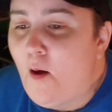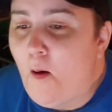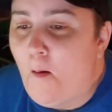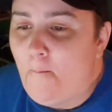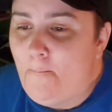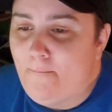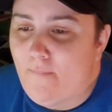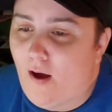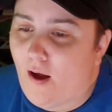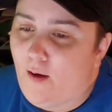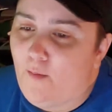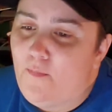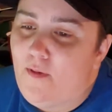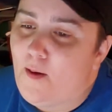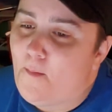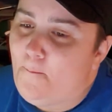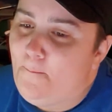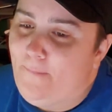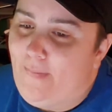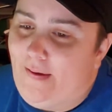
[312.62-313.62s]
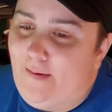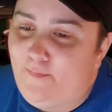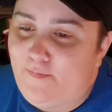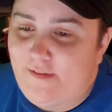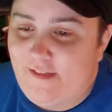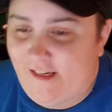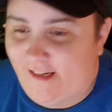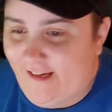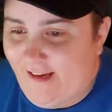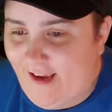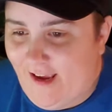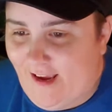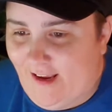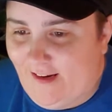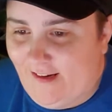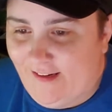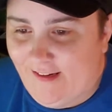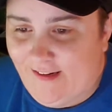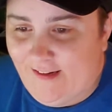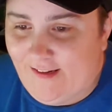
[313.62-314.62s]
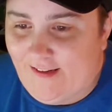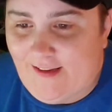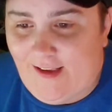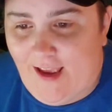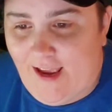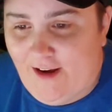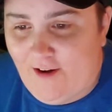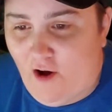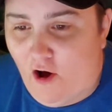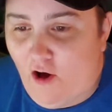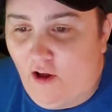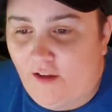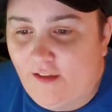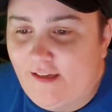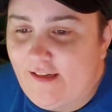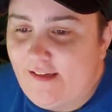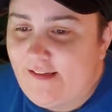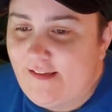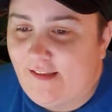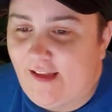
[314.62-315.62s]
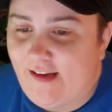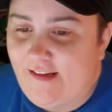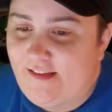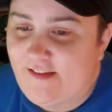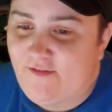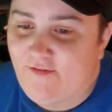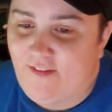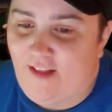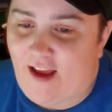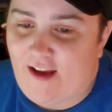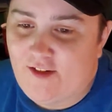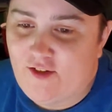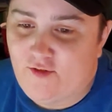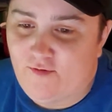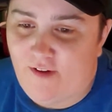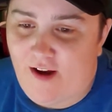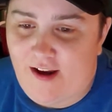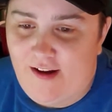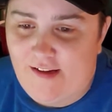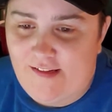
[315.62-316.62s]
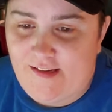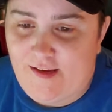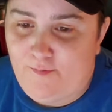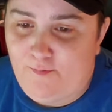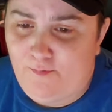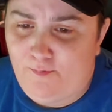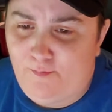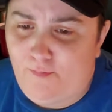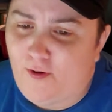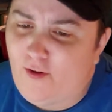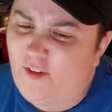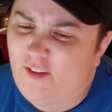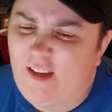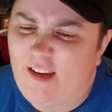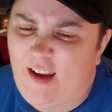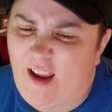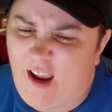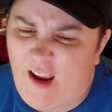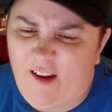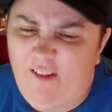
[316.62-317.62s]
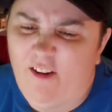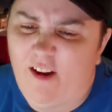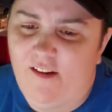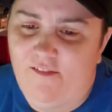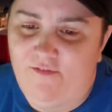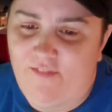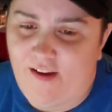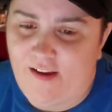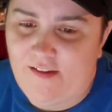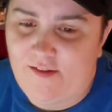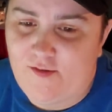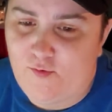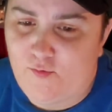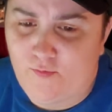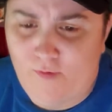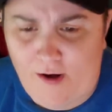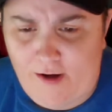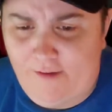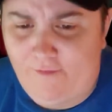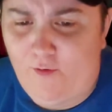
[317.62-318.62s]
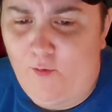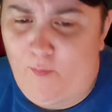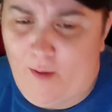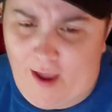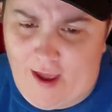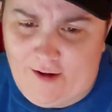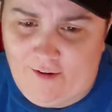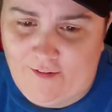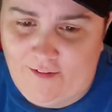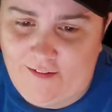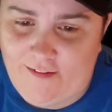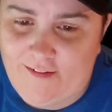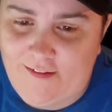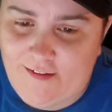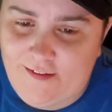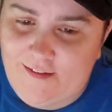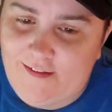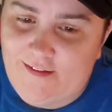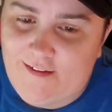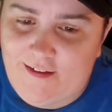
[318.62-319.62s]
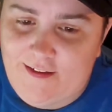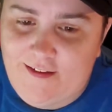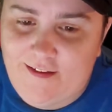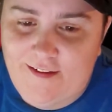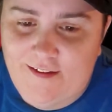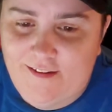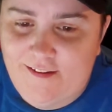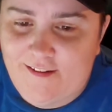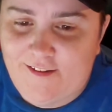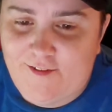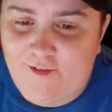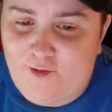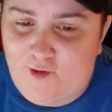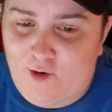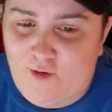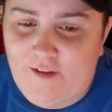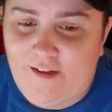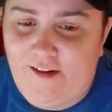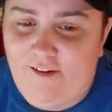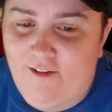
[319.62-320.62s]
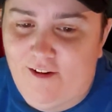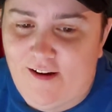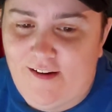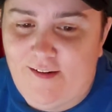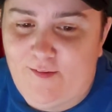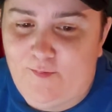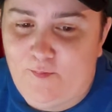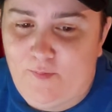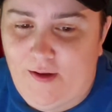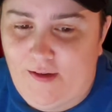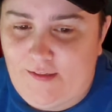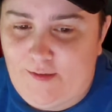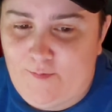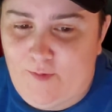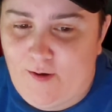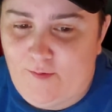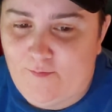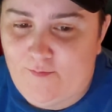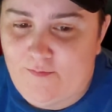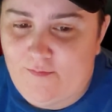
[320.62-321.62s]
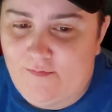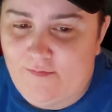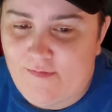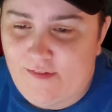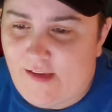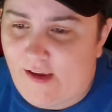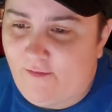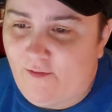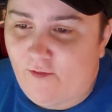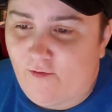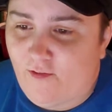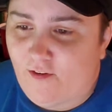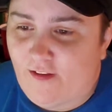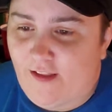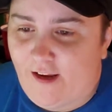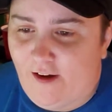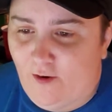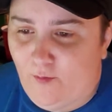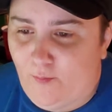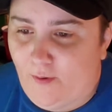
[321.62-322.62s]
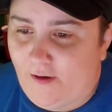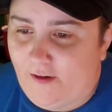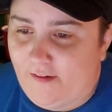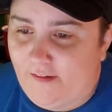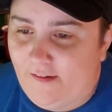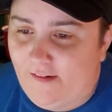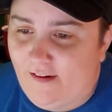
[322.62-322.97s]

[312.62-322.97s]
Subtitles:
Bob beeped again, and all his lights flashed red as he pulled an angry face, ready for battle. Crowley grinned and picked him up. Save it for later, bud.